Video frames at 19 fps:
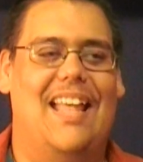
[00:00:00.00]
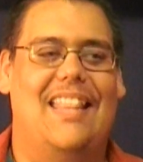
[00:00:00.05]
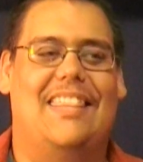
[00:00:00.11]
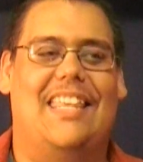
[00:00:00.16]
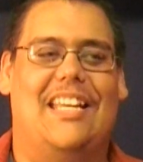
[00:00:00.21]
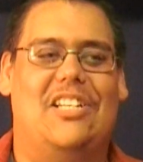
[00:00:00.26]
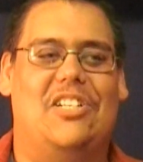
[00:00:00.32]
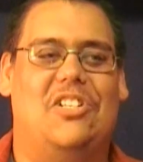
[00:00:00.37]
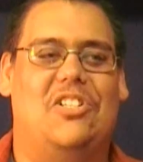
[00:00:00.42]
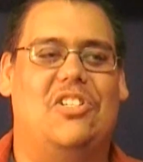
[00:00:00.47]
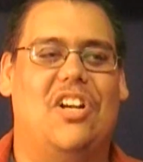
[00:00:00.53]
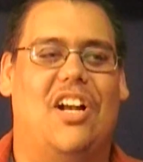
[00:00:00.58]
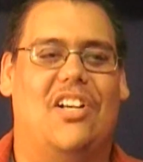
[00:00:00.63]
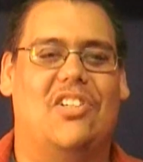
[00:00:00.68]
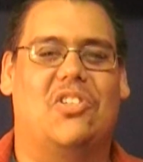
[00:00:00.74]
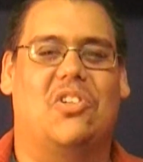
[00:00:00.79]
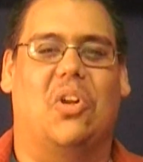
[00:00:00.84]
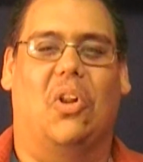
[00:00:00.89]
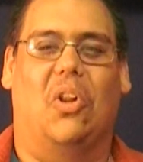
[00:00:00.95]
They
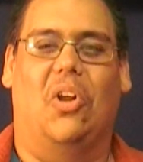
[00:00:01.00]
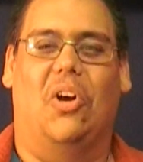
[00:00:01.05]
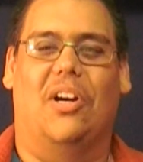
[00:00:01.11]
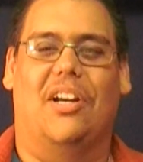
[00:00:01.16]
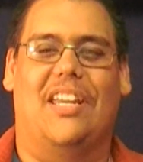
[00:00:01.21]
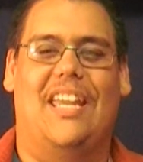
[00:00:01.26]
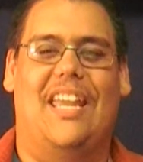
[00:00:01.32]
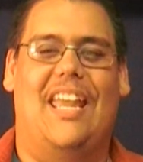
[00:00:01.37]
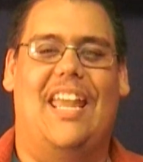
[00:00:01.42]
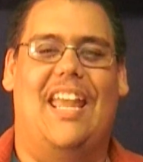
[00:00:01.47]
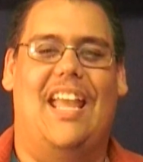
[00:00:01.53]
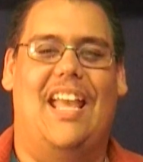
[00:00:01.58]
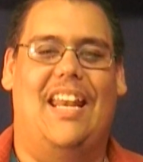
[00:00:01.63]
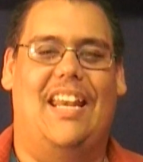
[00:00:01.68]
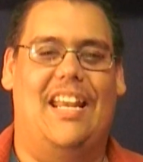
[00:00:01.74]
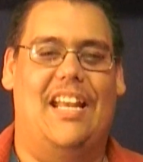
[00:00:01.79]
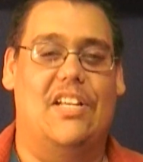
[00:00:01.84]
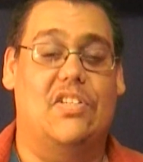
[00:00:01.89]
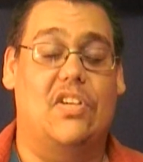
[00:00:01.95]
just look
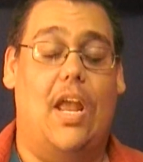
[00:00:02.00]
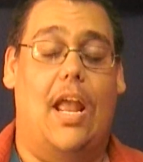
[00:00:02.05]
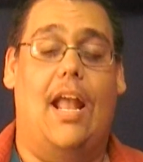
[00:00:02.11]
hideous.